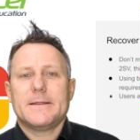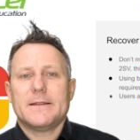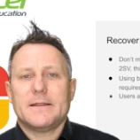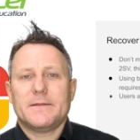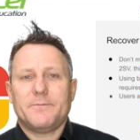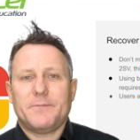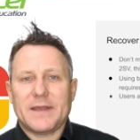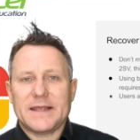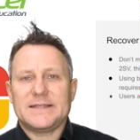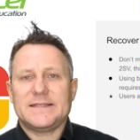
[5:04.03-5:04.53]

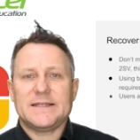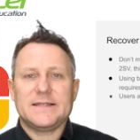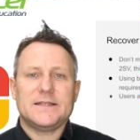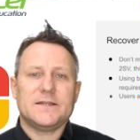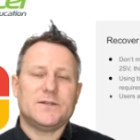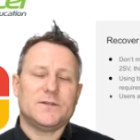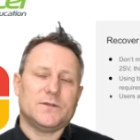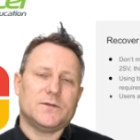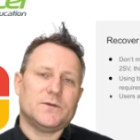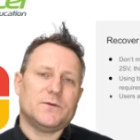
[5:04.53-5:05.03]
the best thing
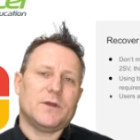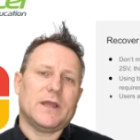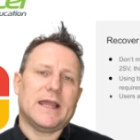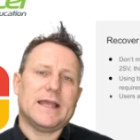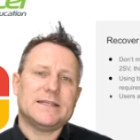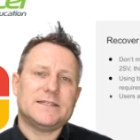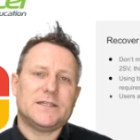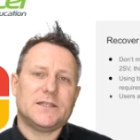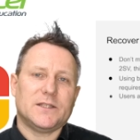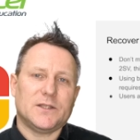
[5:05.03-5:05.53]
to do
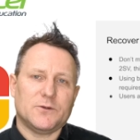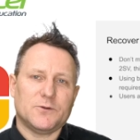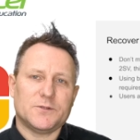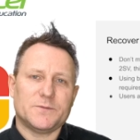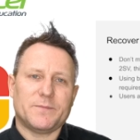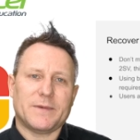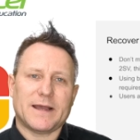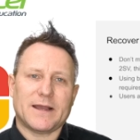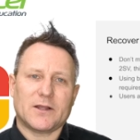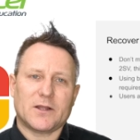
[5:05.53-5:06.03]
is to
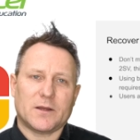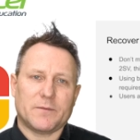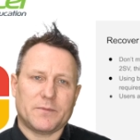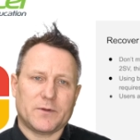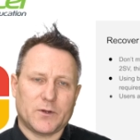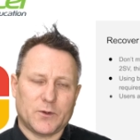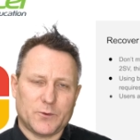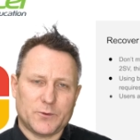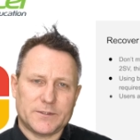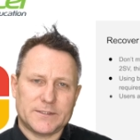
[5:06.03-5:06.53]
use backup
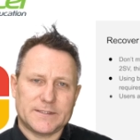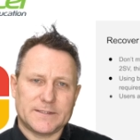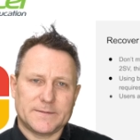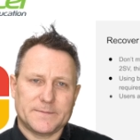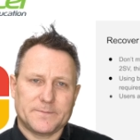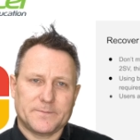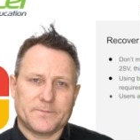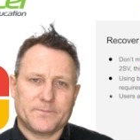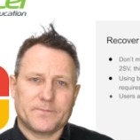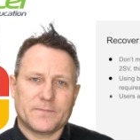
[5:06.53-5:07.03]
codes.
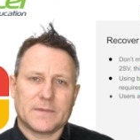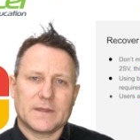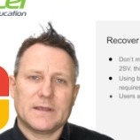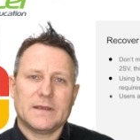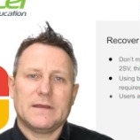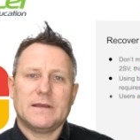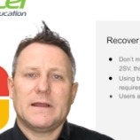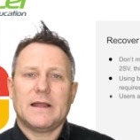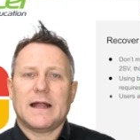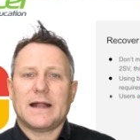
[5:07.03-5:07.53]

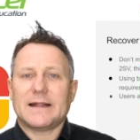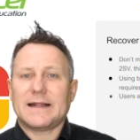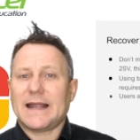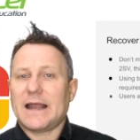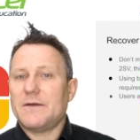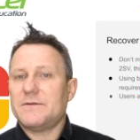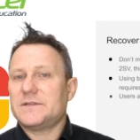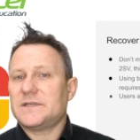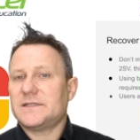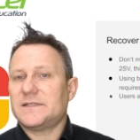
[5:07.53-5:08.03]

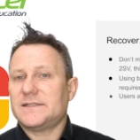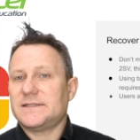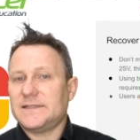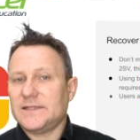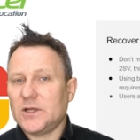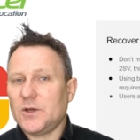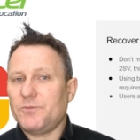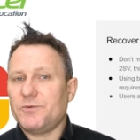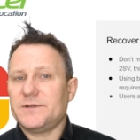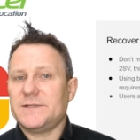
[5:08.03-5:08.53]
Accounts are
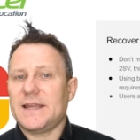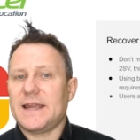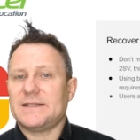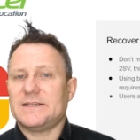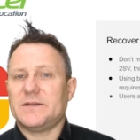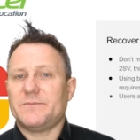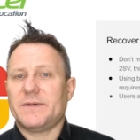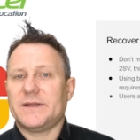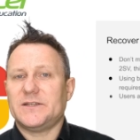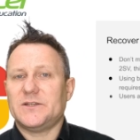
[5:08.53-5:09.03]
still
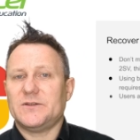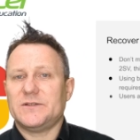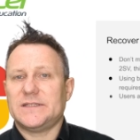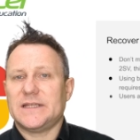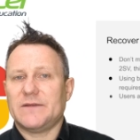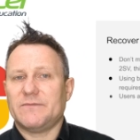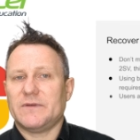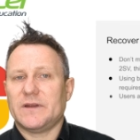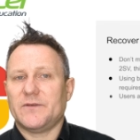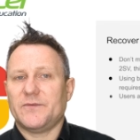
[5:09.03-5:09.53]
protected by
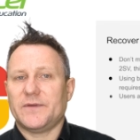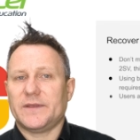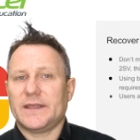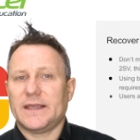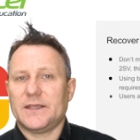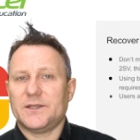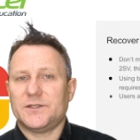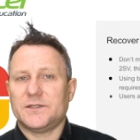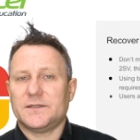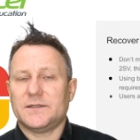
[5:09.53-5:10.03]
two-step
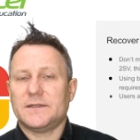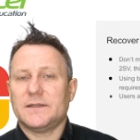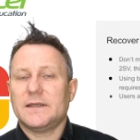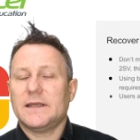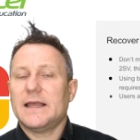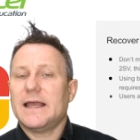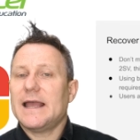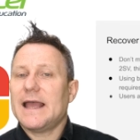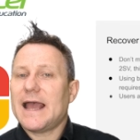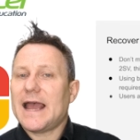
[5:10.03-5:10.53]
verification
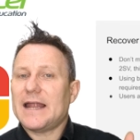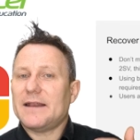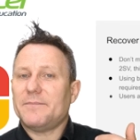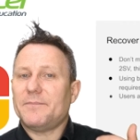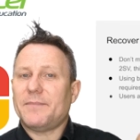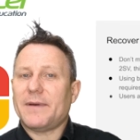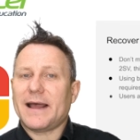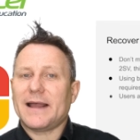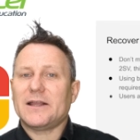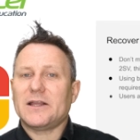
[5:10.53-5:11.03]

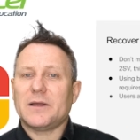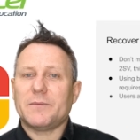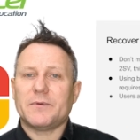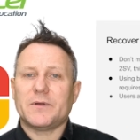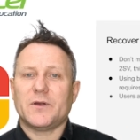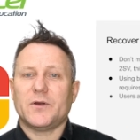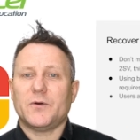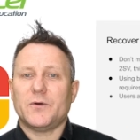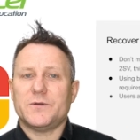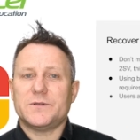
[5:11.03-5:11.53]
and backup
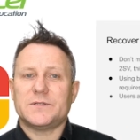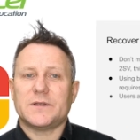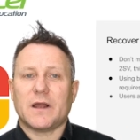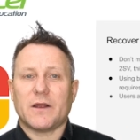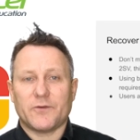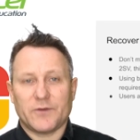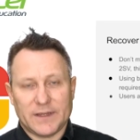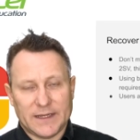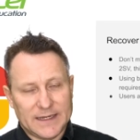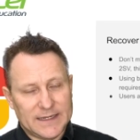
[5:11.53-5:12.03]
codes
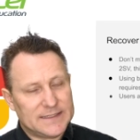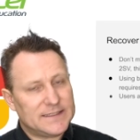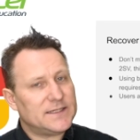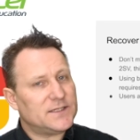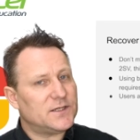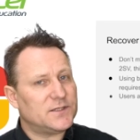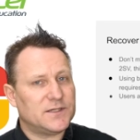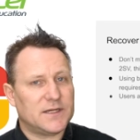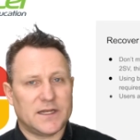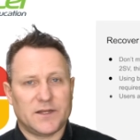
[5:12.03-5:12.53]
are easy
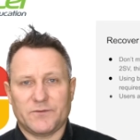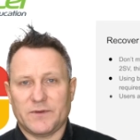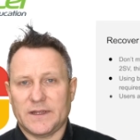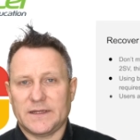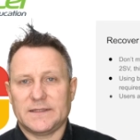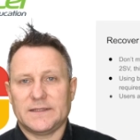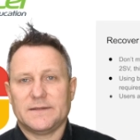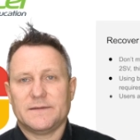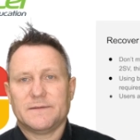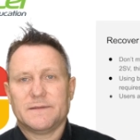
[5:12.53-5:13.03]
to
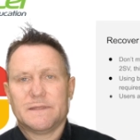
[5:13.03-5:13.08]
generate.